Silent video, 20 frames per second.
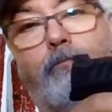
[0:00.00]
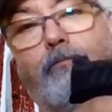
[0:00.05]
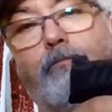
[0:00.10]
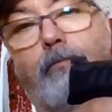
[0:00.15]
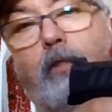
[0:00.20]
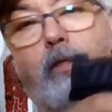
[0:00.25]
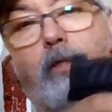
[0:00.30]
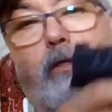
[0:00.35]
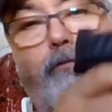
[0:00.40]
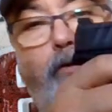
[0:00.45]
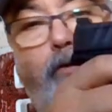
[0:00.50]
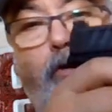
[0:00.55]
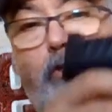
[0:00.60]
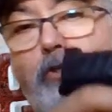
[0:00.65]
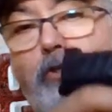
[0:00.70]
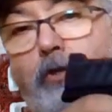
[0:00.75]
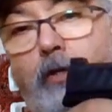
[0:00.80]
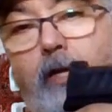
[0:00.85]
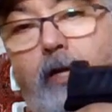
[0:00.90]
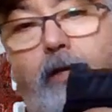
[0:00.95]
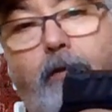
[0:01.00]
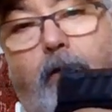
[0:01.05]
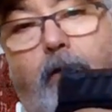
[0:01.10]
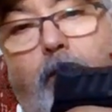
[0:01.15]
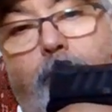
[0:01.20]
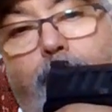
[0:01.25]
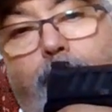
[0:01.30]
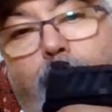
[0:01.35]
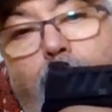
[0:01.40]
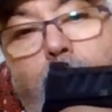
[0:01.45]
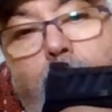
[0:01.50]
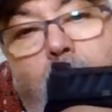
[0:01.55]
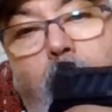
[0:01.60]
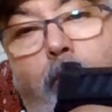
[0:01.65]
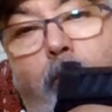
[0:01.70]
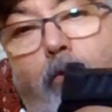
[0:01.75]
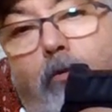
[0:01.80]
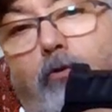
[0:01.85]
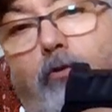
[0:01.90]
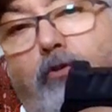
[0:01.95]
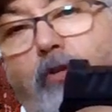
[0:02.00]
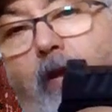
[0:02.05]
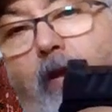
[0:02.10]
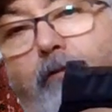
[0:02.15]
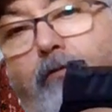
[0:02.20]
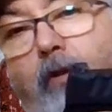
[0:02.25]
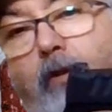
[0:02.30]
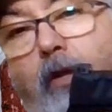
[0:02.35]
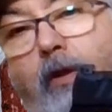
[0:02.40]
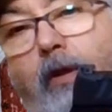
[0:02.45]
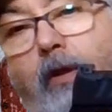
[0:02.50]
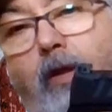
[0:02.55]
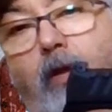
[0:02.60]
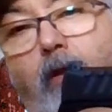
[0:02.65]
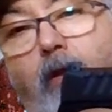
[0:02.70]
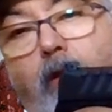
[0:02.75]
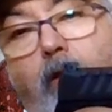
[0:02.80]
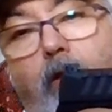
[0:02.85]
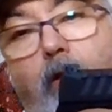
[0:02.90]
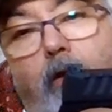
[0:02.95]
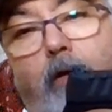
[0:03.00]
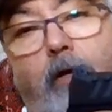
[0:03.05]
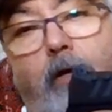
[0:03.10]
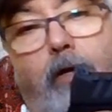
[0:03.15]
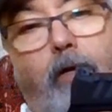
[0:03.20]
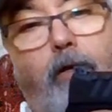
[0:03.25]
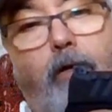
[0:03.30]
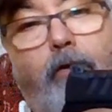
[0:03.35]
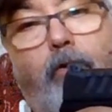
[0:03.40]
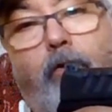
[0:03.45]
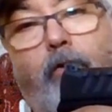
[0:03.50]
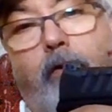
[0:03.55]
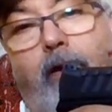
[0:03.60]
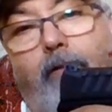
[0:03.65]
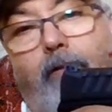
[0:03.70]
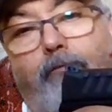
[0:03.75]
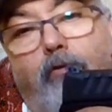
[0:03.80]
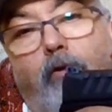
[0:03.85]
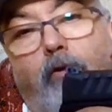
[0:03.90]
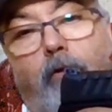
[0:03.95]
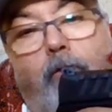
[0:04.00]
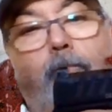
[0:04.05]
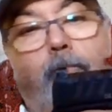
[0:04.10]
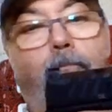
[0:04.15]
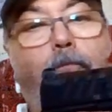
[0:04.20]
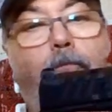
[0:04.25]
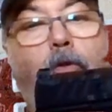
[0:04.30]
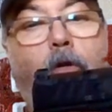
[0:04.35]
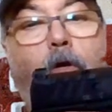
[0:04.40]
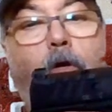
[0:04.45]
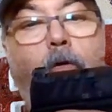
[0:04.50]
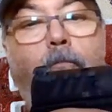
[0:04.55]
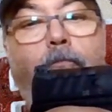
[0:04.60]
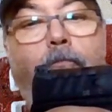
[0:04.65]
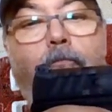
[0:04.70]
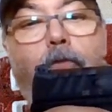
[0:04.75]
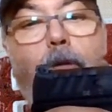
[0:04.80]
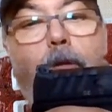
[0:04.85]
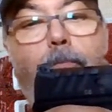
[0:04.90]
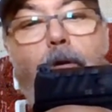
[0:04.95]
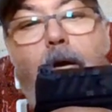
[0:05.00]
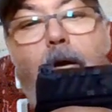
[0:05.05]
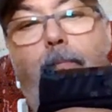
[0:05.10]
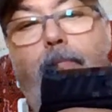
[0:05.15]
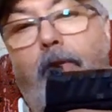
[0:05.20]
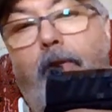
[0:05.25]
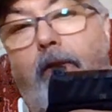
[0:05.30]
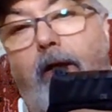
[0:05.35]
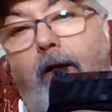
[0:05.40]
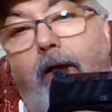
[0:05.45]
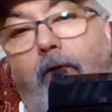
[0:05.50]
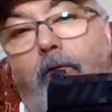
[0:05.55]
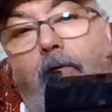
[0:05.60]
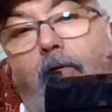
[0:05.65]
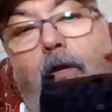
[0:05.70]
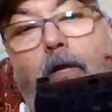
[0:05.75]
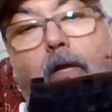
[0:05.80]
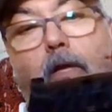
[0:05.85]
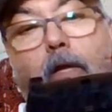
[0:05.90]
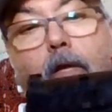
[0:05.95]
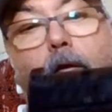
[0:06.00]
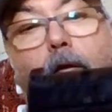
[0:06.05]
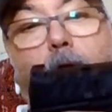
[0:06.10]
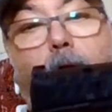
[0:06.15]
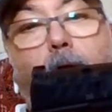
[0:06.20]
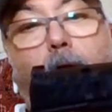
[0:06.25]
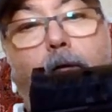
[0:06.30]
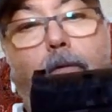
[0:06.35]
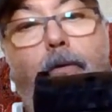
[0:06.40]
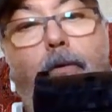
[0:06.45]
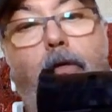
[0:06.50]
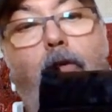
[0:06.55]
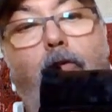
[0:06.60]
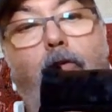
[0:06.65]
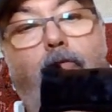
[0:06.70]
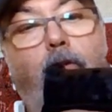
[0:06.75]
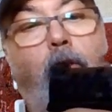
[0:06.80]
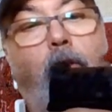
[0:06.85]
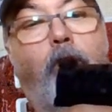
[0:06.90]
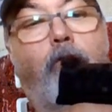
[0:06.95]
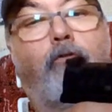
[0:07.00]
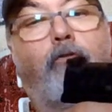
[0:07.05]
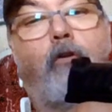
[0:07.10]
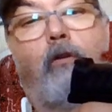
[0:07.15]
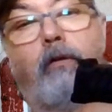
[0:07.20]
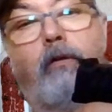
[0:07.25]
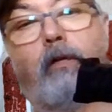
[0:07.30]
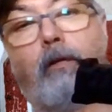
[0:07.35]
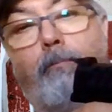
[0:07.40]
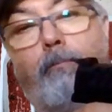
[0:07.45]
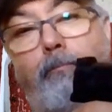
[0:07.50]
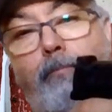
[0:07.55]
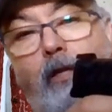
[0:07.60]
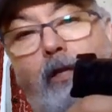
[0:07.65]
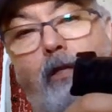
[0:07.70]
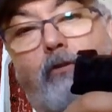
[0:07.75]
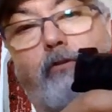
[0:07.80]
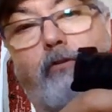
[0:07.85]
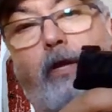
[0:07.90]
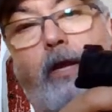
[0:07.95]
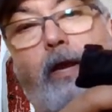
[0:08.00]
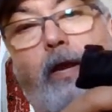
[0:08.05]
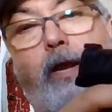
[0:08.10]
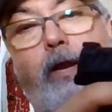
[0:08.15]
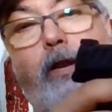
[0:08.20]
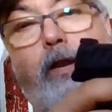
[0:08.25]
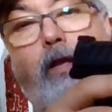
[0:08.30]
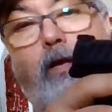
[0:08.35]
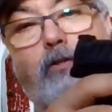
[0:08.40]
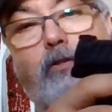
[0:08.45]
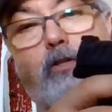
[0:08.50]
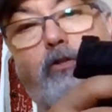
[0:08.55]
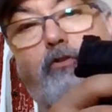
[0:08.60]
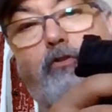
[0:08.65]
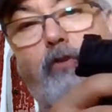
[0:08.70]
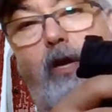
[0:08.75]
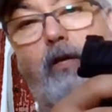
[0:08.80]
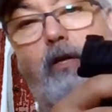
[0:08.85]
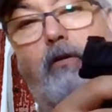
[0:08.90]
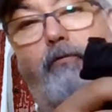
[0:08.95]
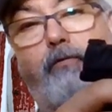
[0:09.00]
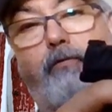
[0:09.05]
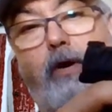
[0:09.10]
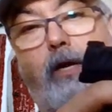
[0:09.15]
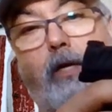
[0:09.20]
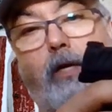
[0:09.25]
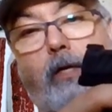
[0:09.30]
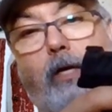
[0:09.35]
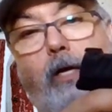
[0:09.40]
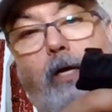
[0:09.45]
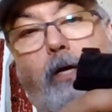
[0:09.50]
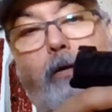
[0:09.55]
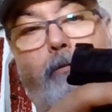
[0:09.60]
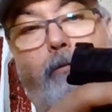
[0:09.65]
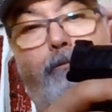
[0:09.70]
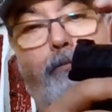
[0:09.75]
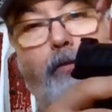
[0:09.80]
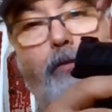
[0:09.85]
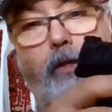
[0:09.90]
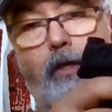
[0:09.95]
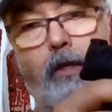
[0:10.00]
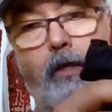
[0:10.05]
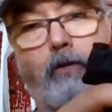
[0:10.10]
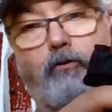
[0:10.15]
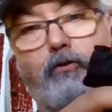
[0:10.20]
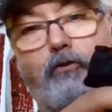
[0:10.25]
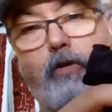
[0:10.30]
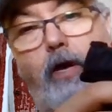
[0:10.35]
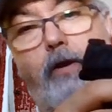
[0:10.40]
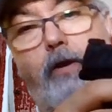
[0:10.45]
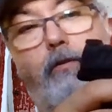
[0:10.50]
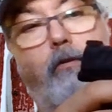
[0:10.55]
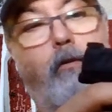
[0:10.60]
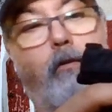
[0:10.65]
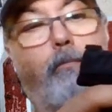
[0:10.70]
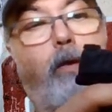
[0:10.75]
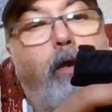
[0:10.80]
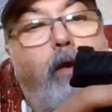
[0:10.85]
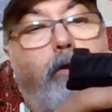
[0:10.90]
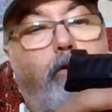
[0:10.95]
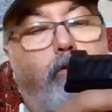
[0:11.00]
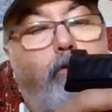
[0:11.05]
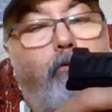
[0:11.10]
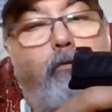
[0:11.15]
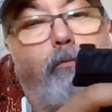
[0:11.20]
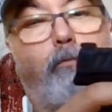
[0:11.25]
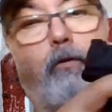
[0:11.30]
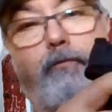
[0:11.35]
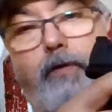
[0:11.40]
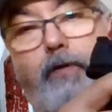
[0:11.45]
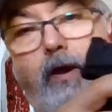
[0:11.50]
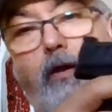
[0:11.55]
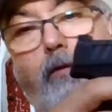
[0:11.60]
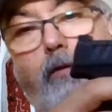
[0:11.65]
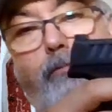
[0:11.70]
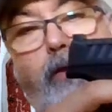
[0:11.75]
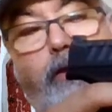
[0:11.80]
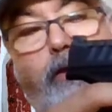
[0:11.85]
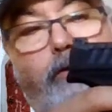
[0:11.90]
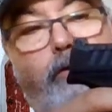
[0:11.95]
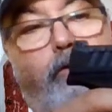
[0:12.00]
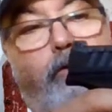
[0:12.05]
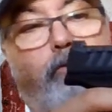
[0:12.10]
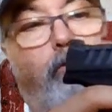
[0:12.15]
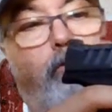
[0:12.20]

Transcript: feature like a manual safety. You don't have to flip it up and down because it is already built in as a striker fire gun inside the mechanism, the firing mechanism